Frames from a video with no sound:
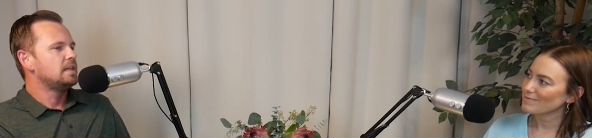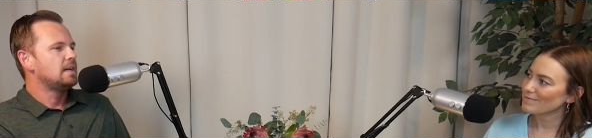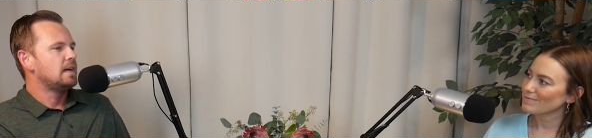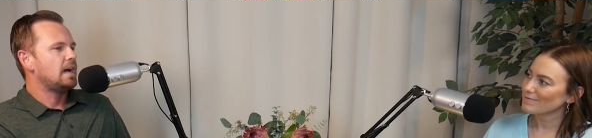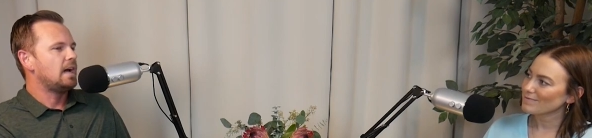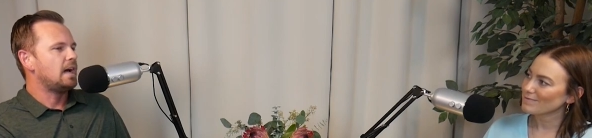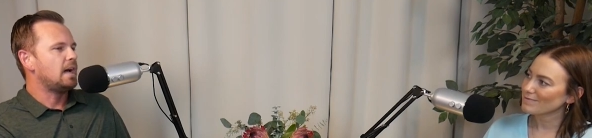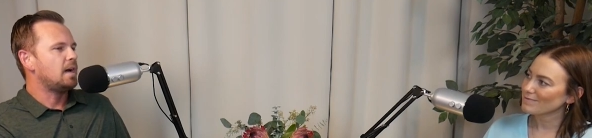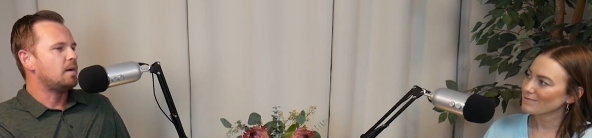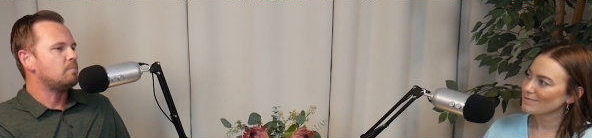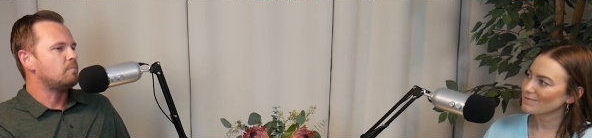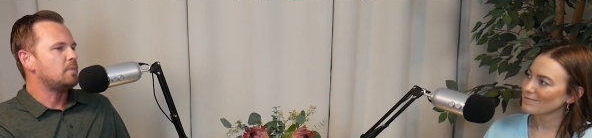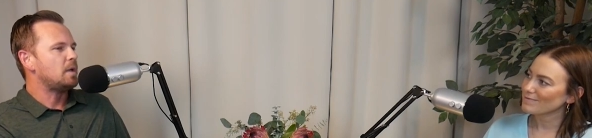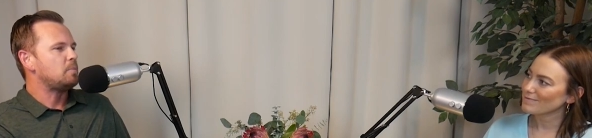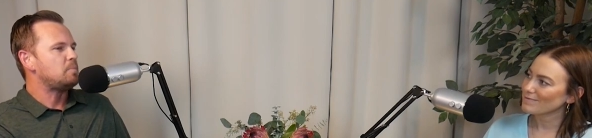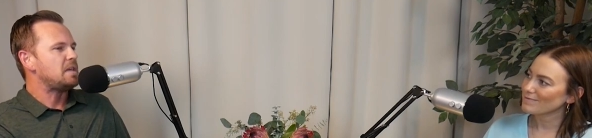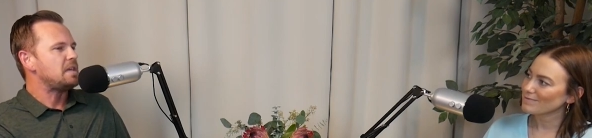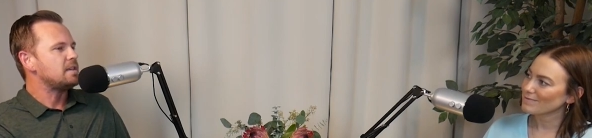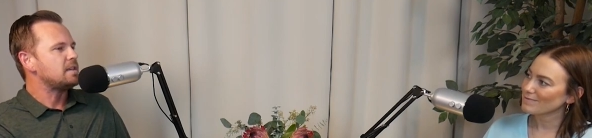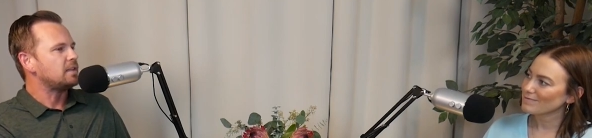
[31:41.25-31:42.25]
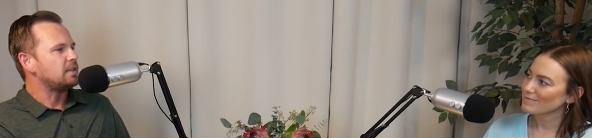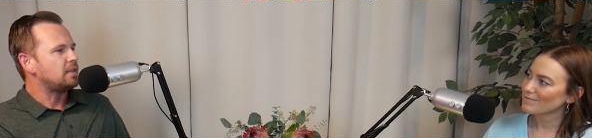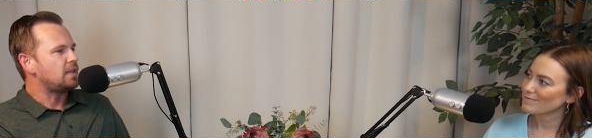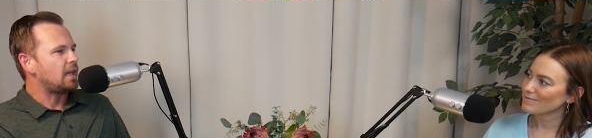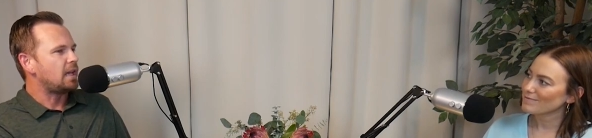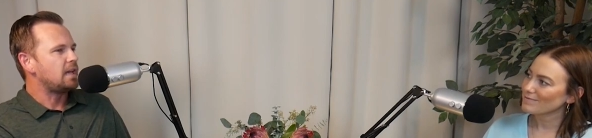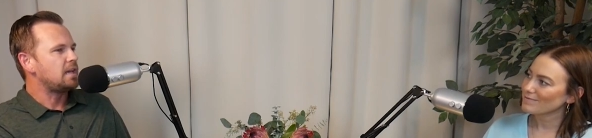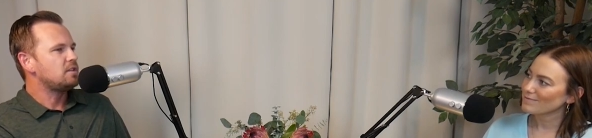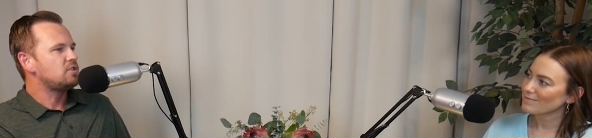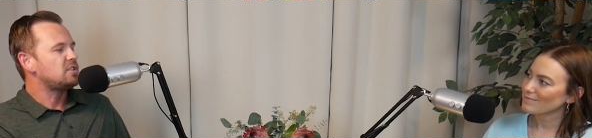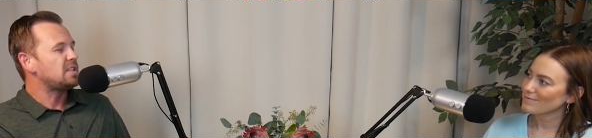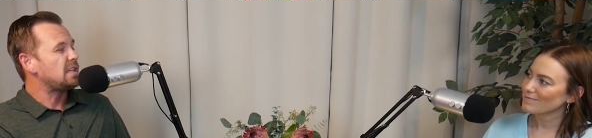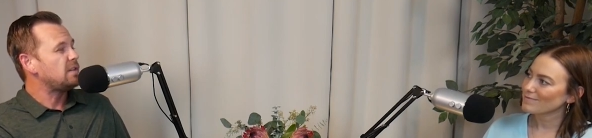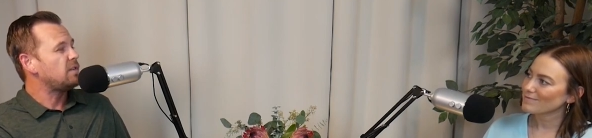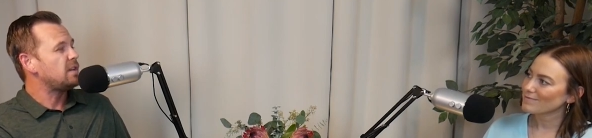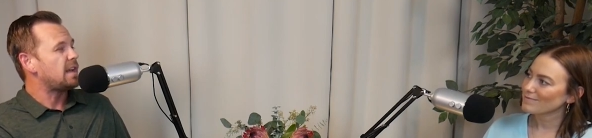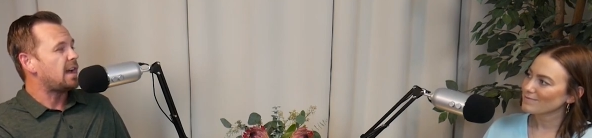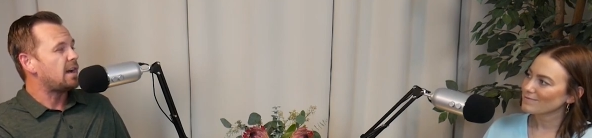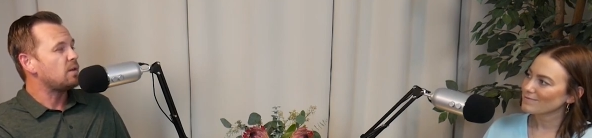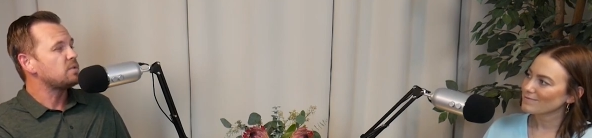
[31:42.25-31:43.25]
Speaker 1: um, being engaged even
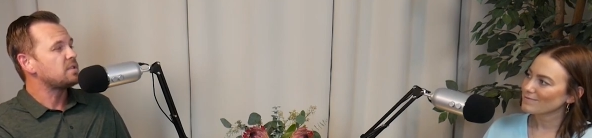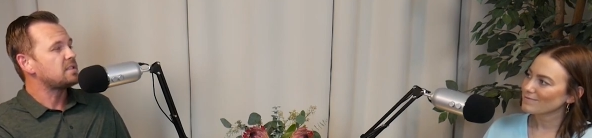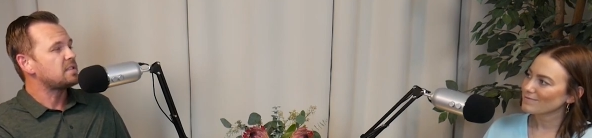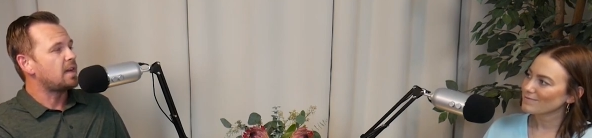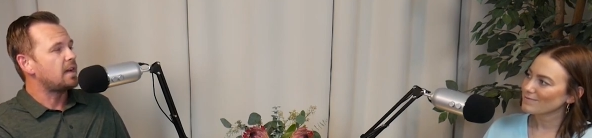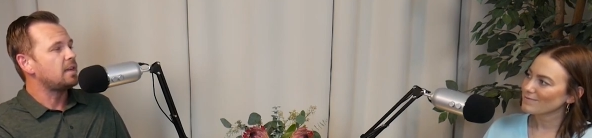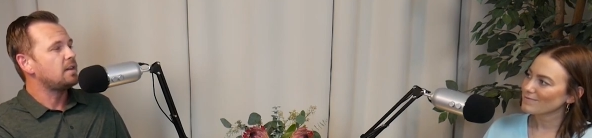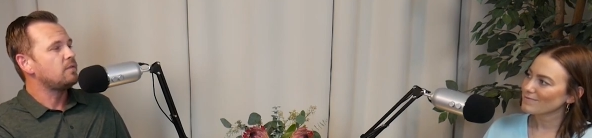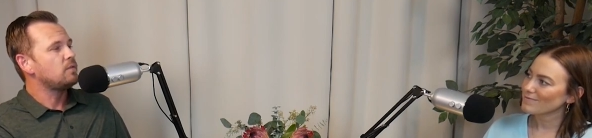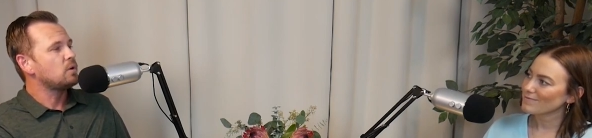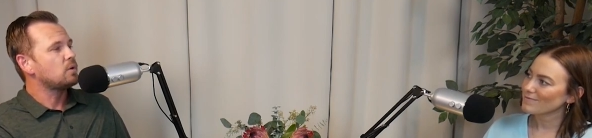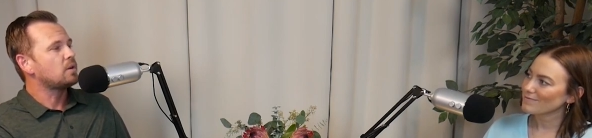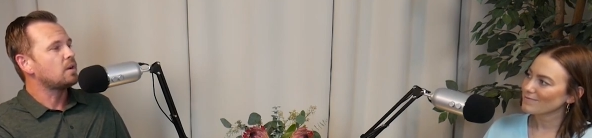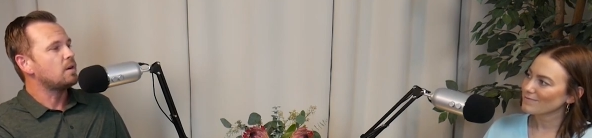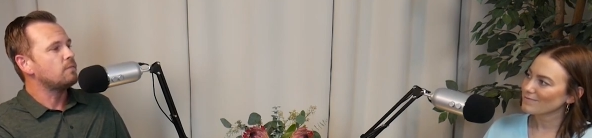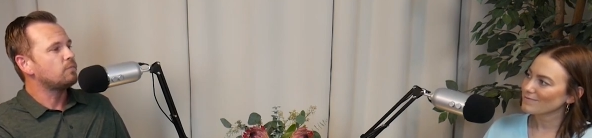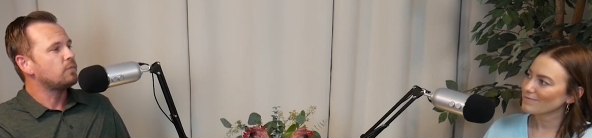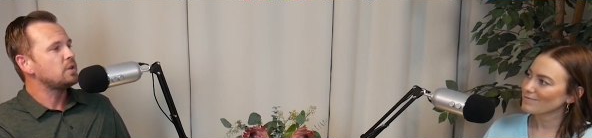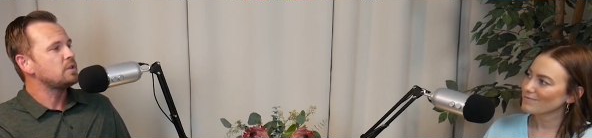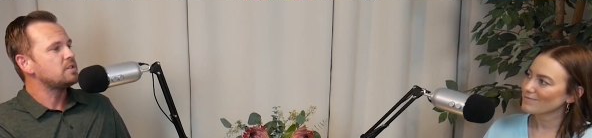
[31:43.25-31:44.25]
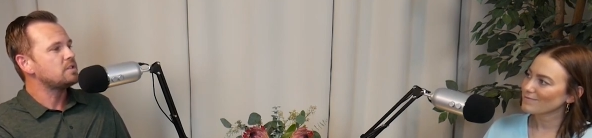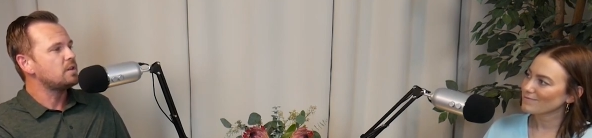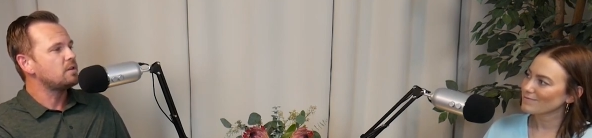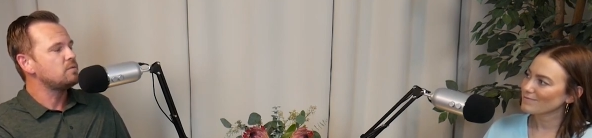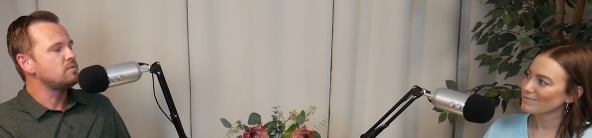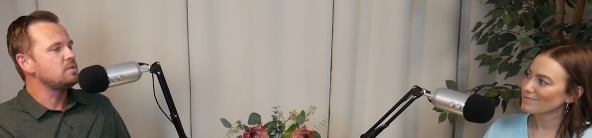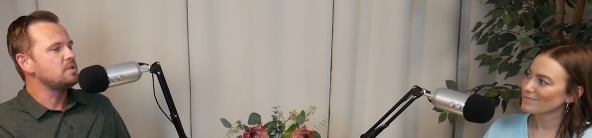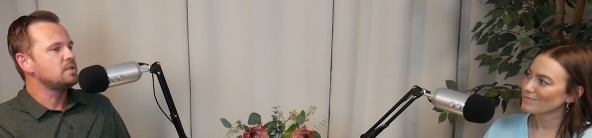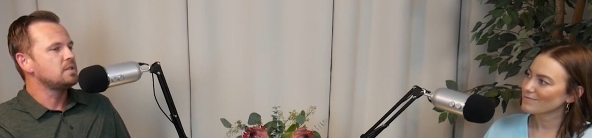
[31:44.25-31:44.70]
outside of your comfort zone